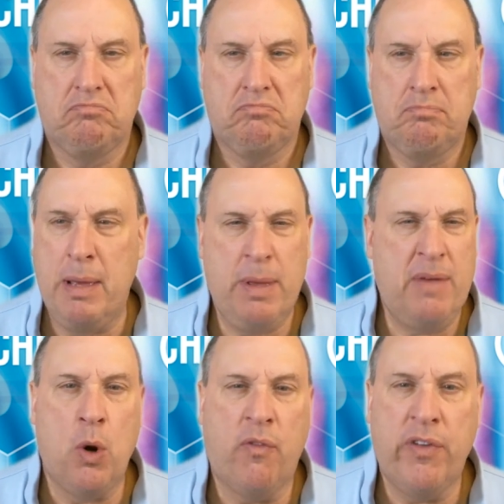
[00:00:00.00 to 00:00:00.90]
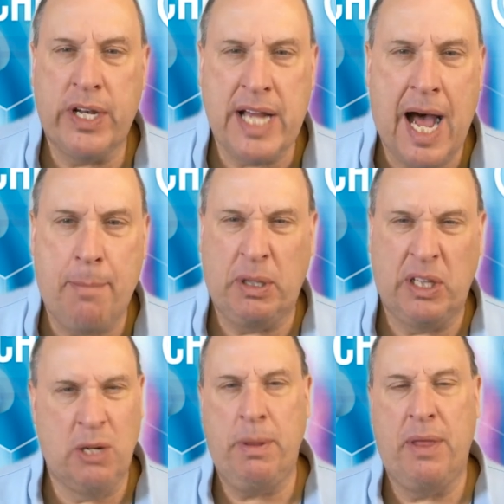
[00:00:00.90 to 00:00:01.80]
maybe even over the top, a
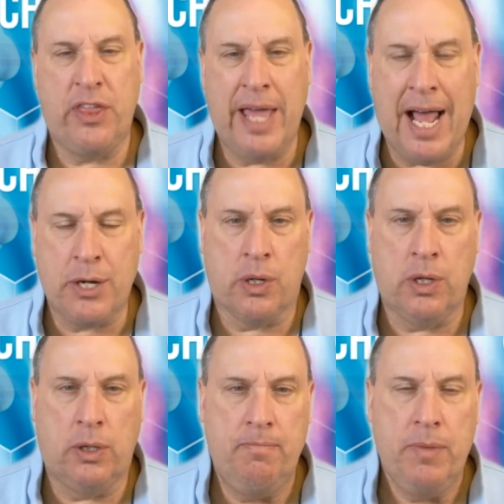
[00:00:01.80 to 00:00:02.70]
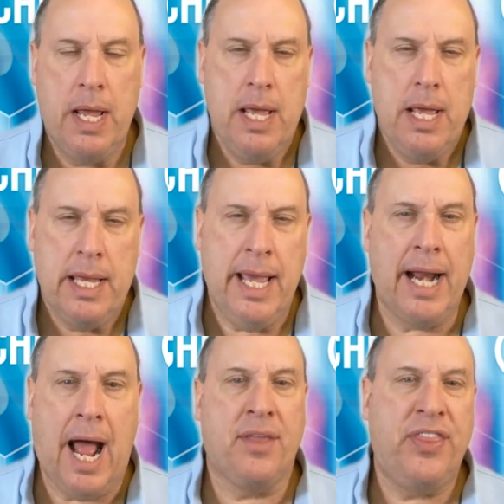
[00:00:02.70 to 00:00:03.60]
little bit theatrical,
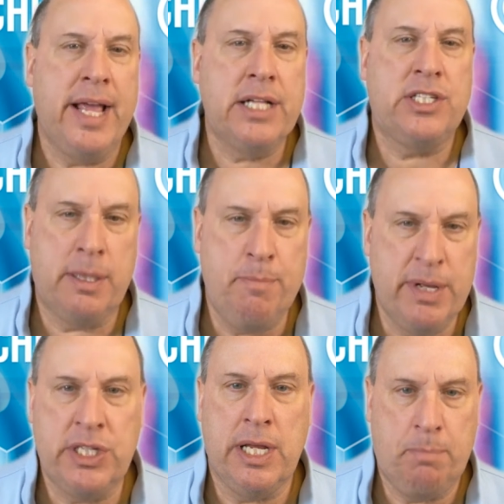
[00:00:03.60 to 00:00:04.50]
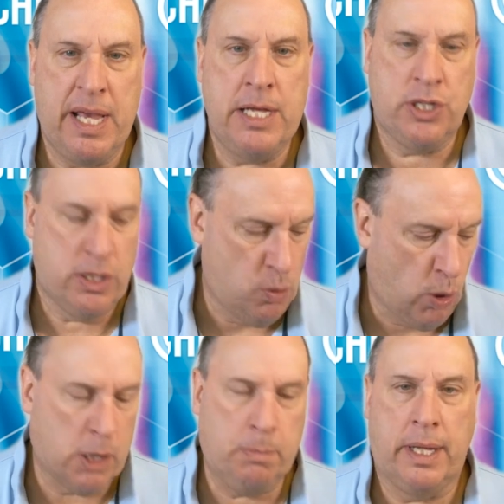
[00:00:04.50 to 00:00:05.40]
yet I think it's the missing piece in the
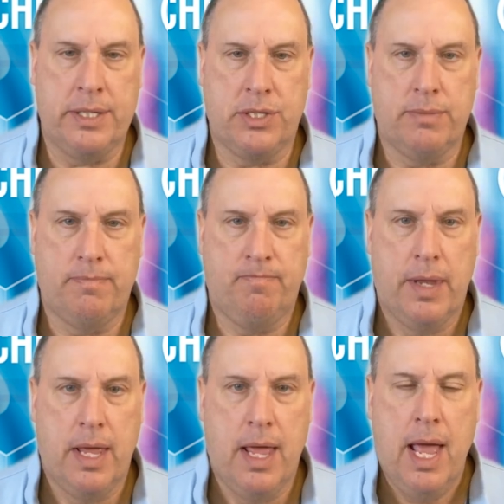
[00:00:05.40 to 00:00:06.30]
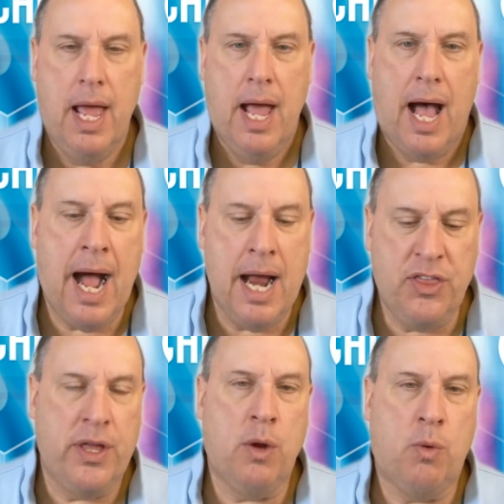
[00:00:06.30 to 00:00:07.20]
workplace. I
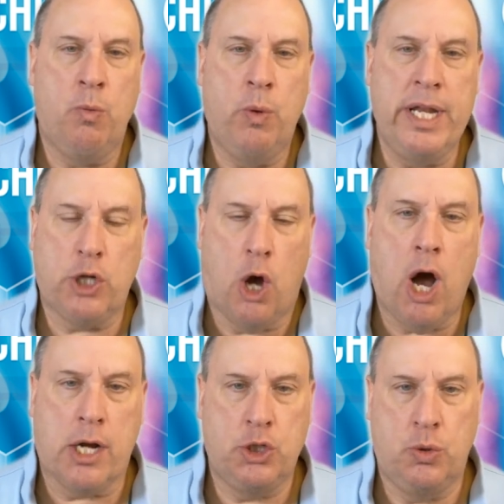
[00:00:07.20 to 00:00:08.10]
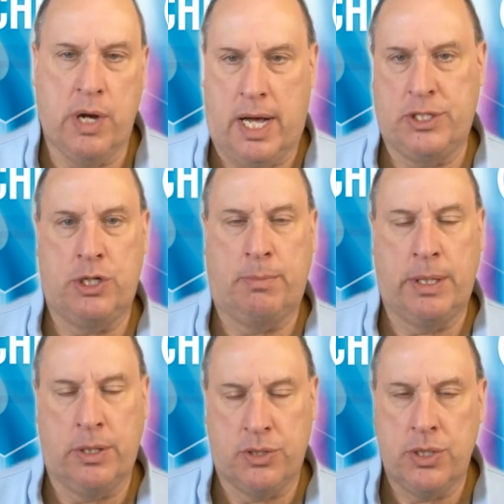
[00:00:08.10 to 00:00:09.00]
think when we talk to
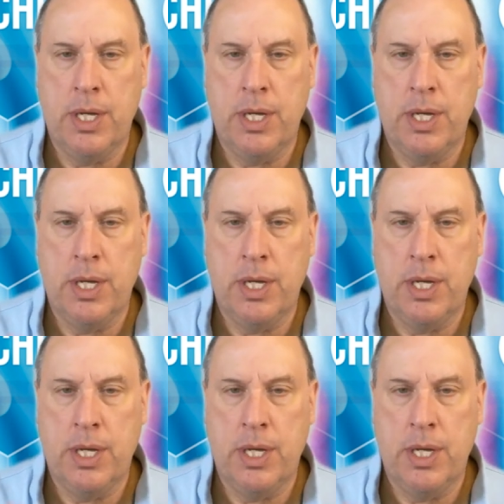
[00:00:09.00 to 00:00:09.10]
customers